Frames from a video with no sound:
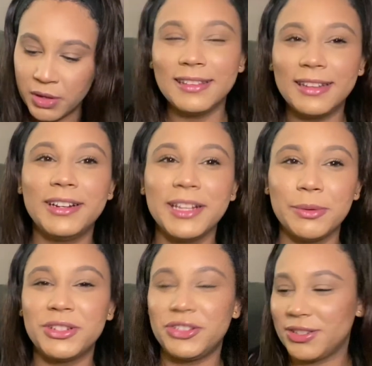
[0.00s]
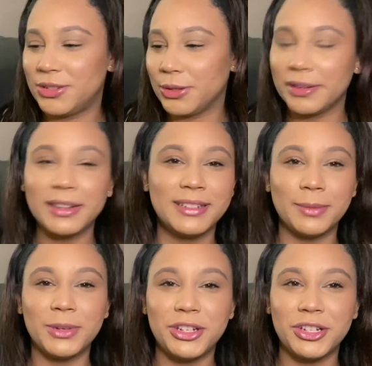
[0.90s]
Literally was just doing a
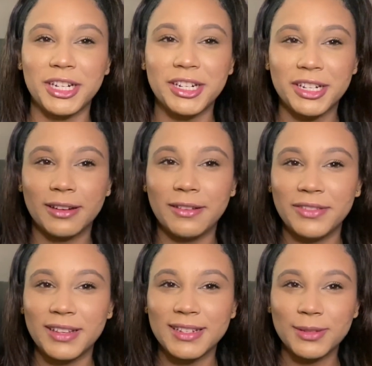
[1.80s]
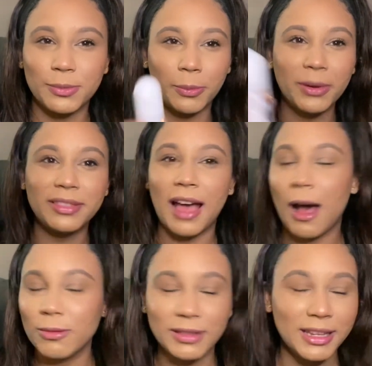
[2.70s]
demonstration of this
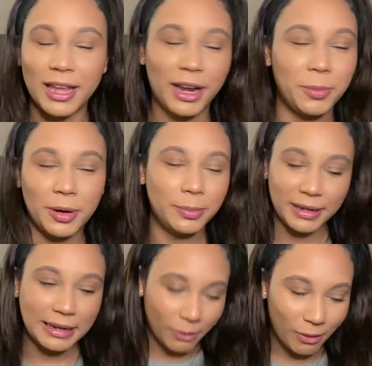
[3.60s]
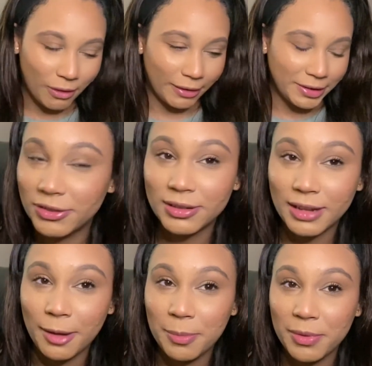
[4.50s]
without the camera being on. Hold
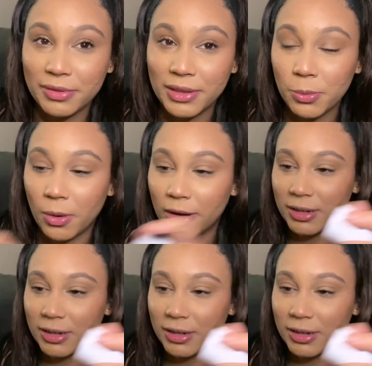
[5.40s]
up the water